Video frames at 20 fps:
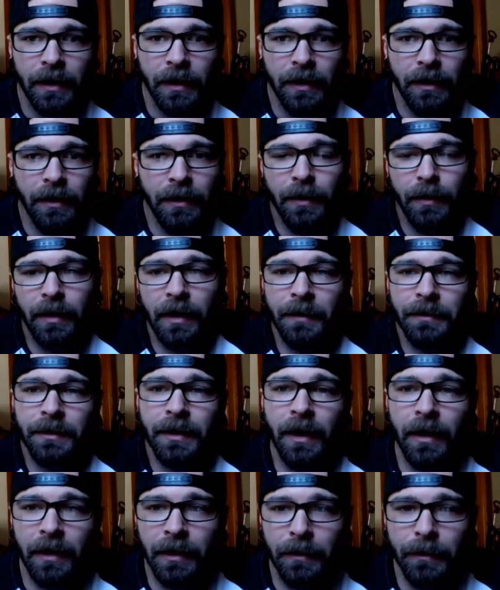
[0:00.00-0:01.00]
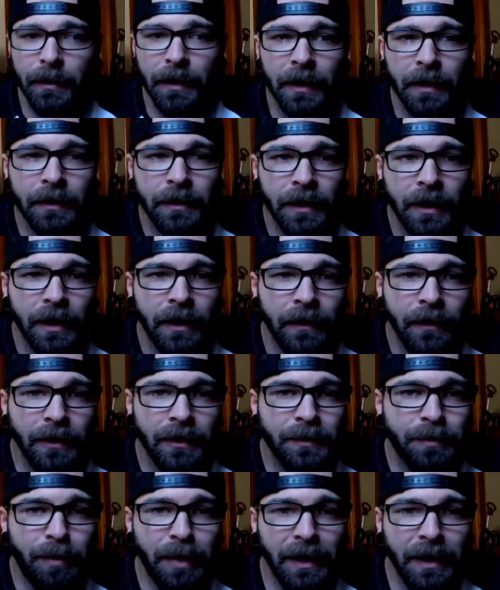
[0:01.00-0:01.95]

You know what I'm talking about. Those big